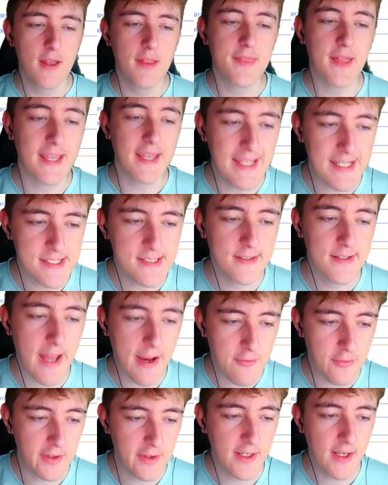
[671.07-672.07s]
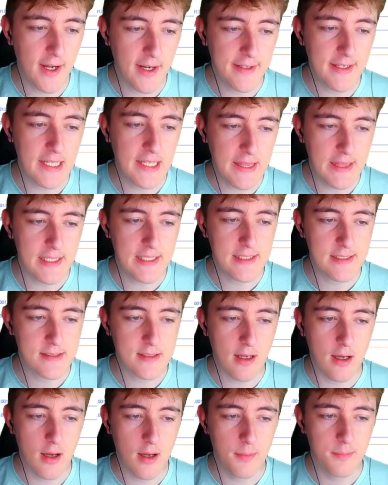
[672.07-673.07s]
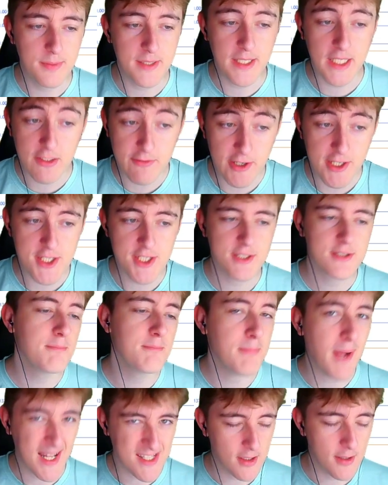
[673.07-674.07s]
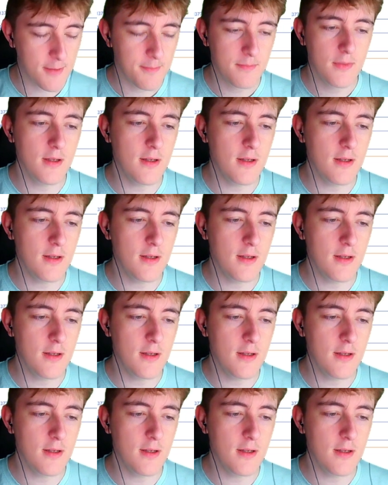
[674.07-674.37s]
that each and every line in these dealing ranges matter.